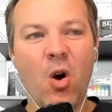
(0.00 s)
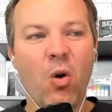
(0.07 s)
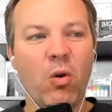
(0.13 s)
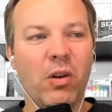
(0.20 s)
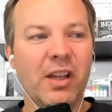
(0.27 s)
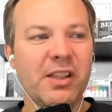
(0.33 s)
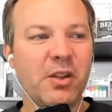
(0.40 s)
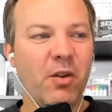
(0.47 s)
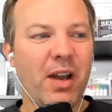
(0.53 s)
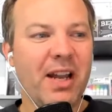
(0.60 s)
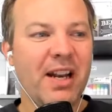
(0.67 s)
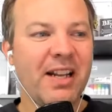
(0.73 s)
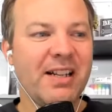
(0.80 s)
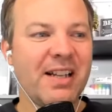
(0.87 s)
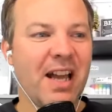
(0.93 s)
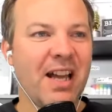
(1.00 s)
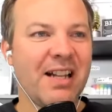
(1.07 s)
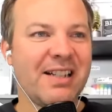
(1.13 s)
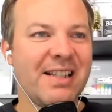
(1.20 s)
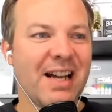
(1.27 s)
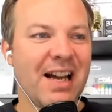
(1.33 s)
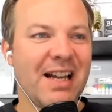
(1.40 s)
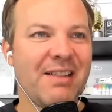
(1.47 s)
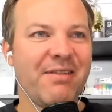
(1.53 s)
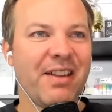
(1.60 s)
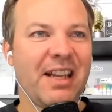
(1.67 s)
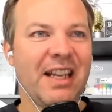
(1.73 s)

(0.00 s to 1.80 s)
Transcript: Well, let's go ahead and uh, dive